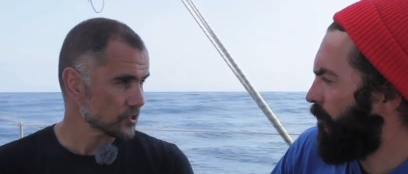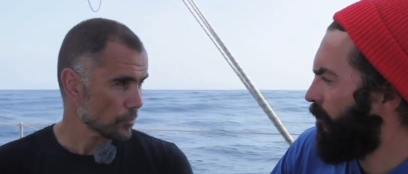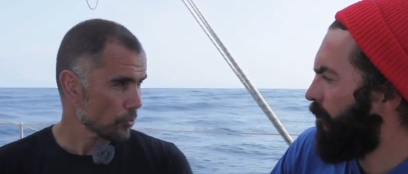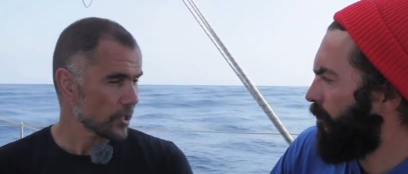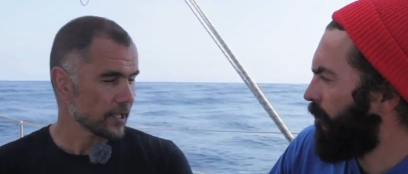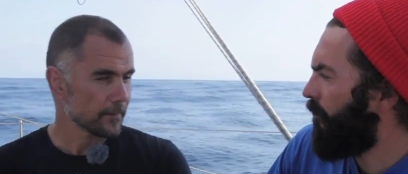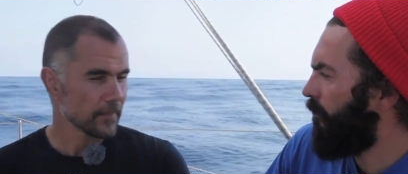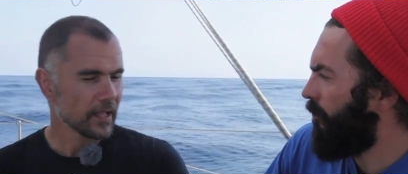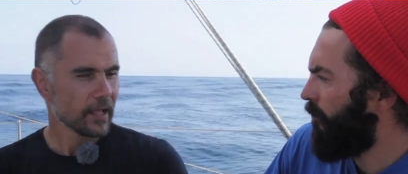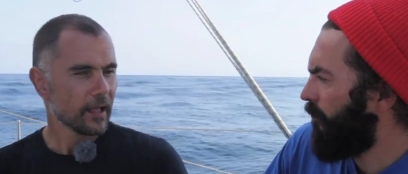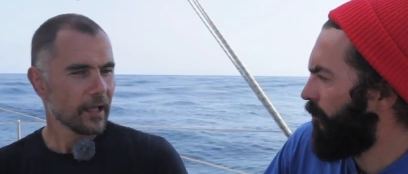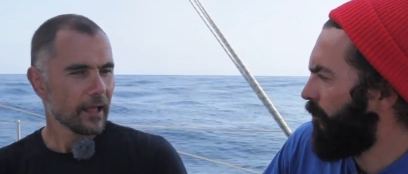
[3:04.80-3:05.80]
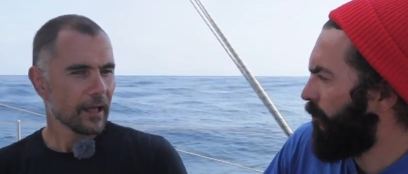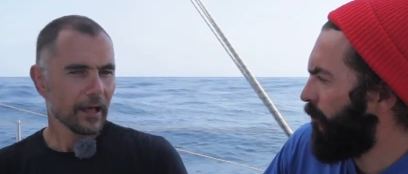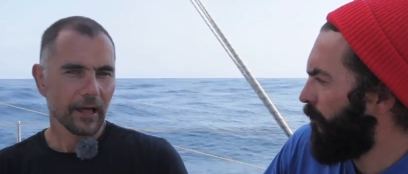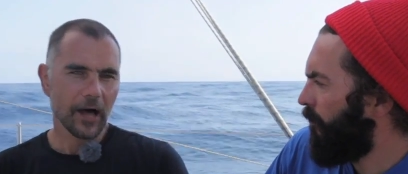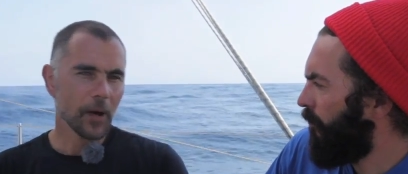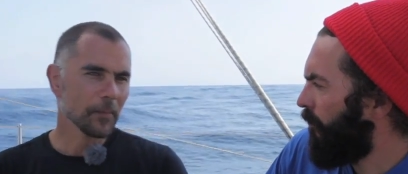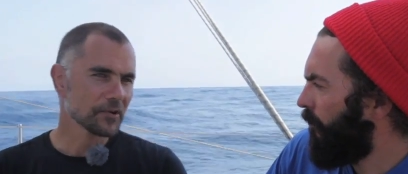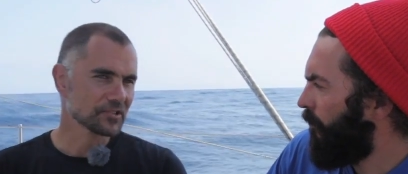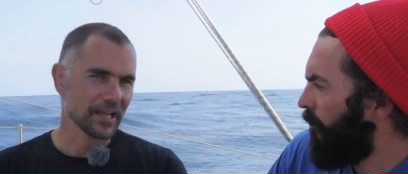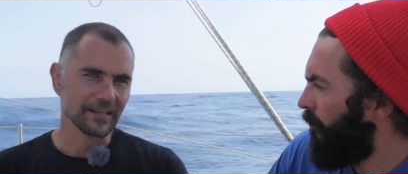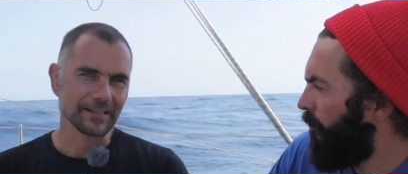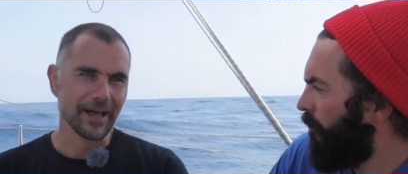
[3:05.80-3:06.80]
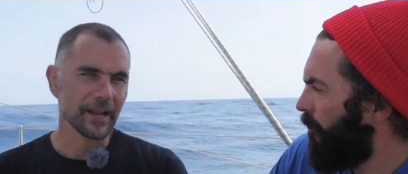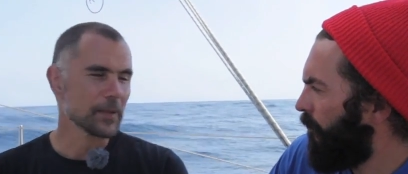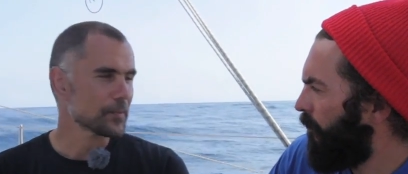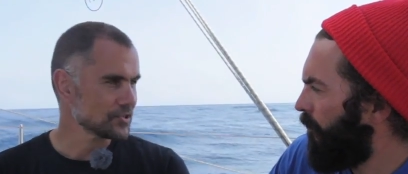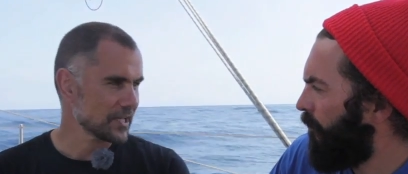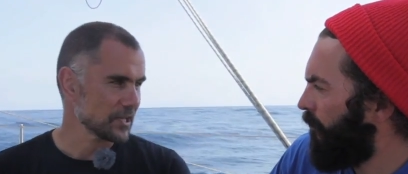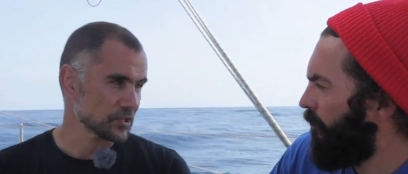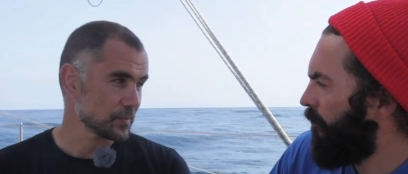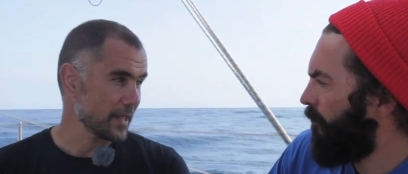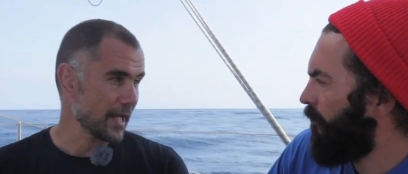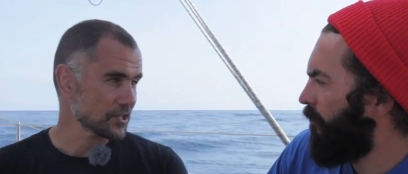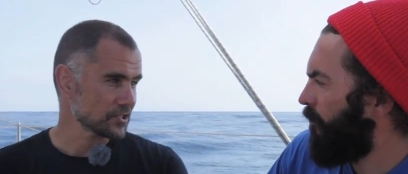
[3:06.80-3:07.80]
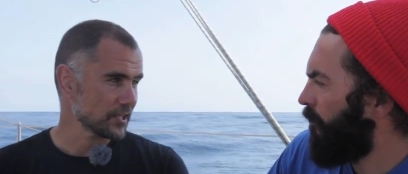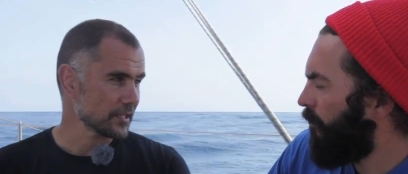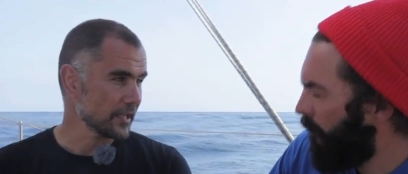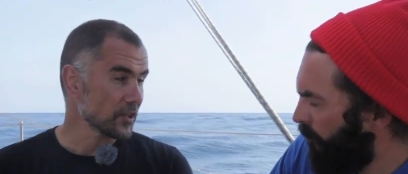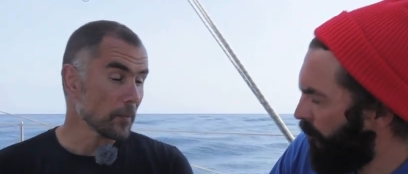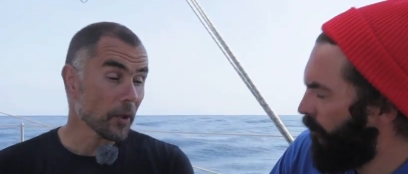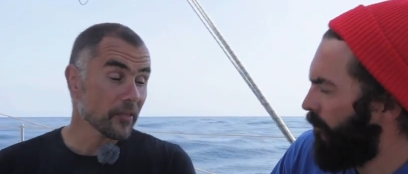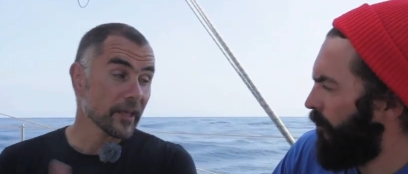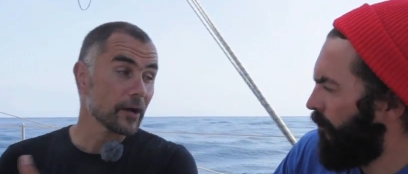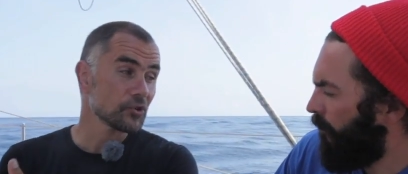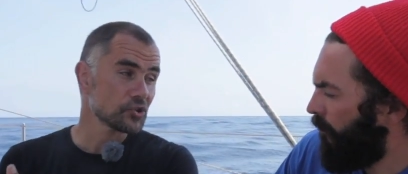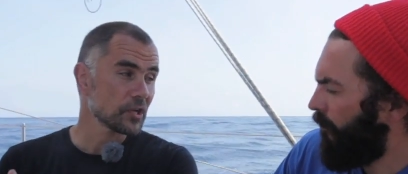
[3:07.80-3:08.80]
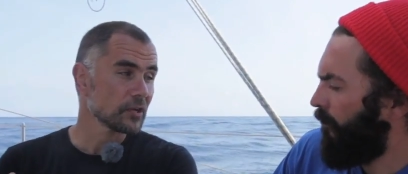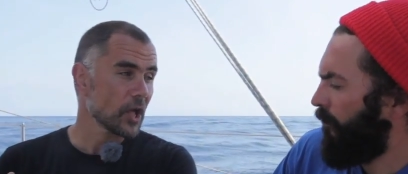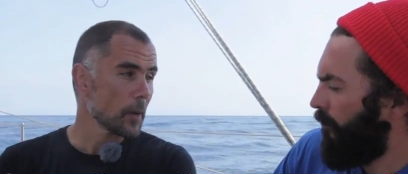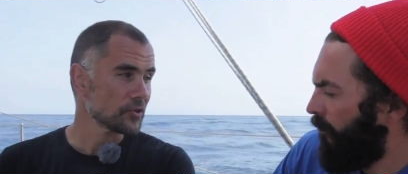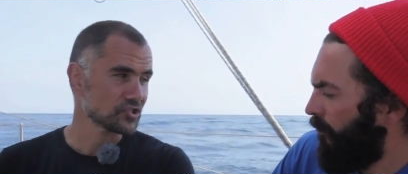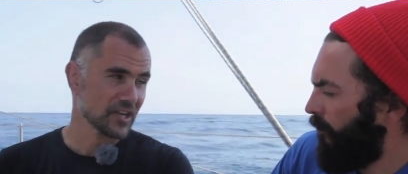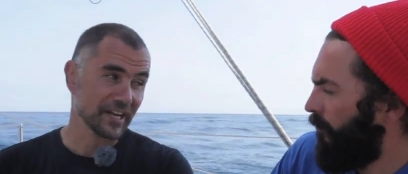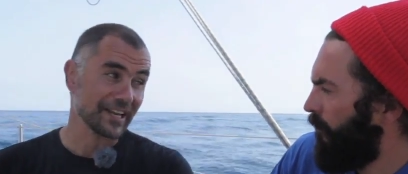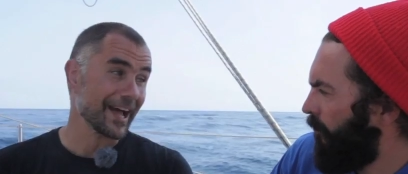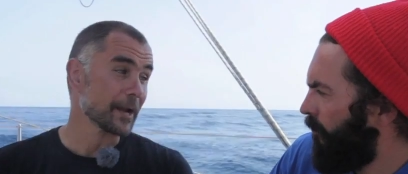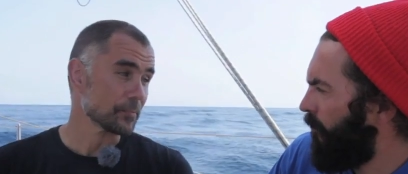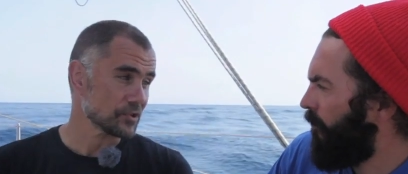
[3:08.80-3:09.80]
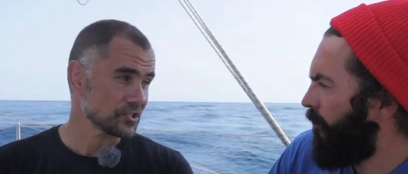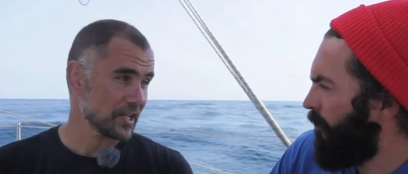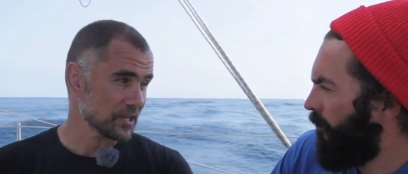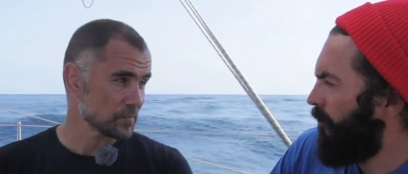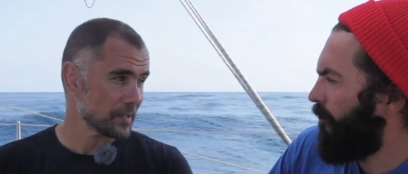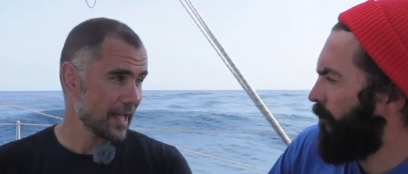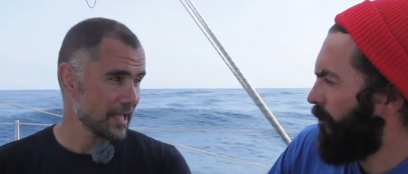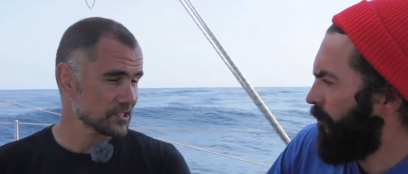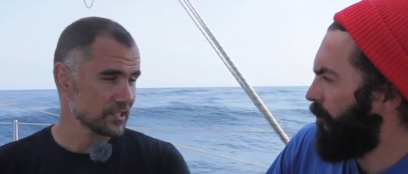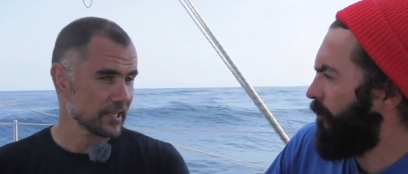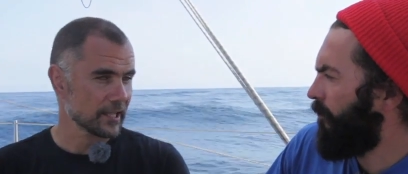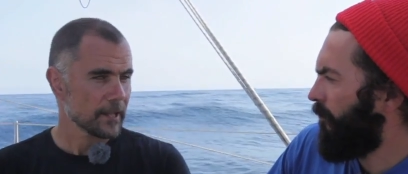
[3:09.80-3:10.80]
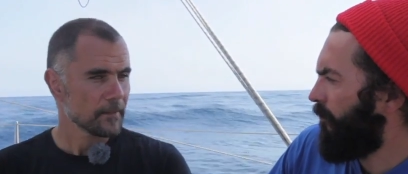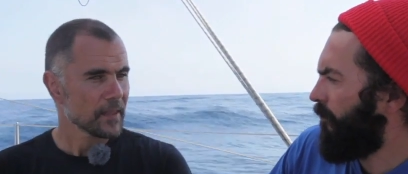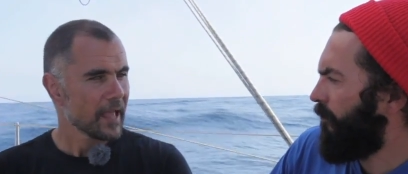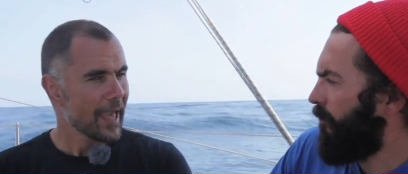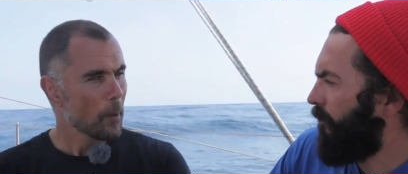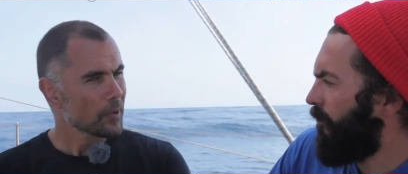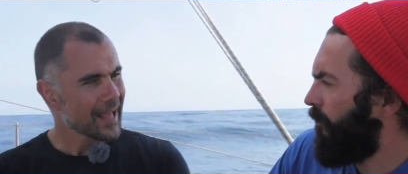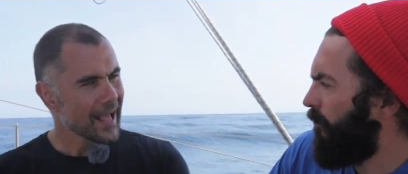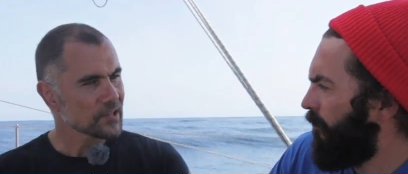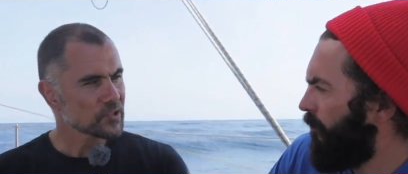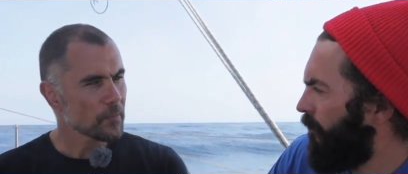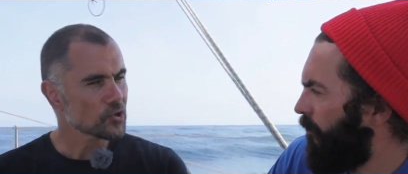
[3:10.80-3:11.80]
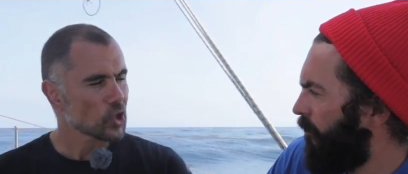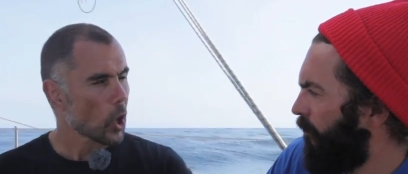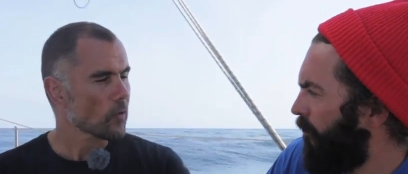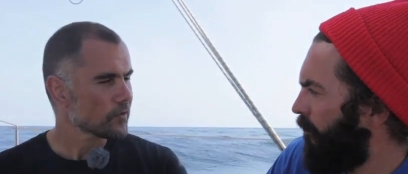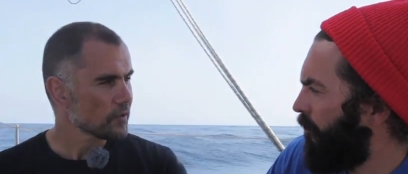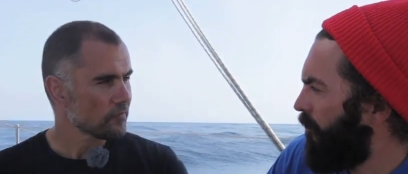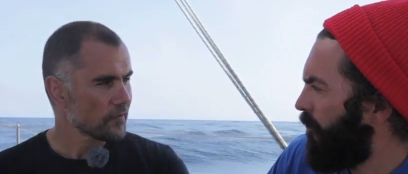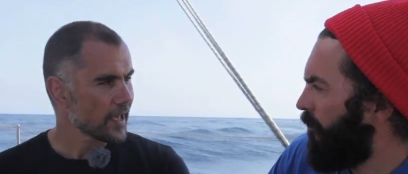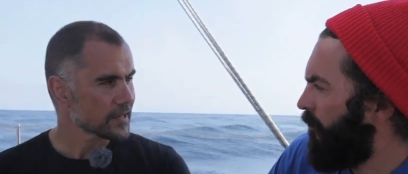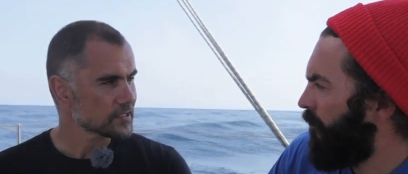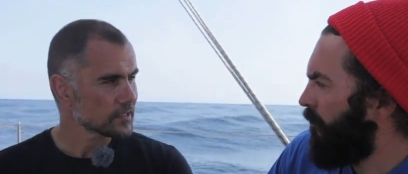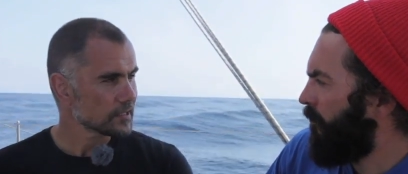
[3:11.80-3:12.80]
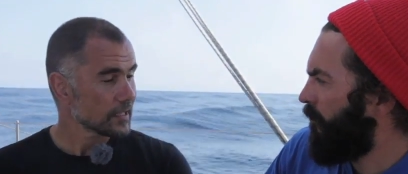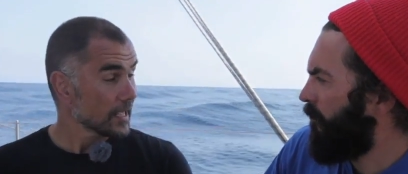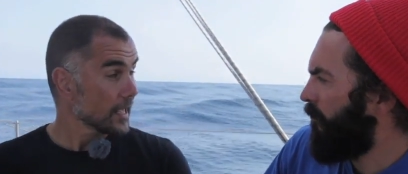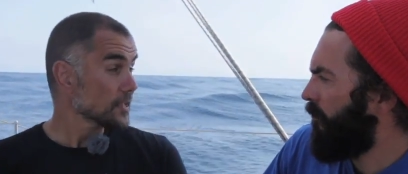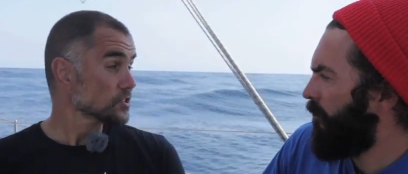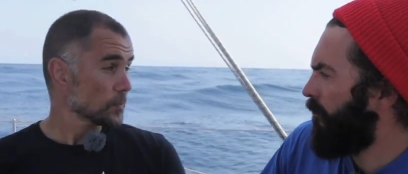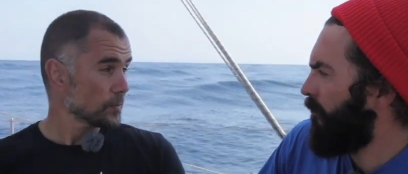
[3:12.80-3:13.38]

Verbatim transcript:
Speaker 1: debris, almost like 90% is plastic. In the middle of the ocean, almost 99% is plastic. And what has the most harmful effect is the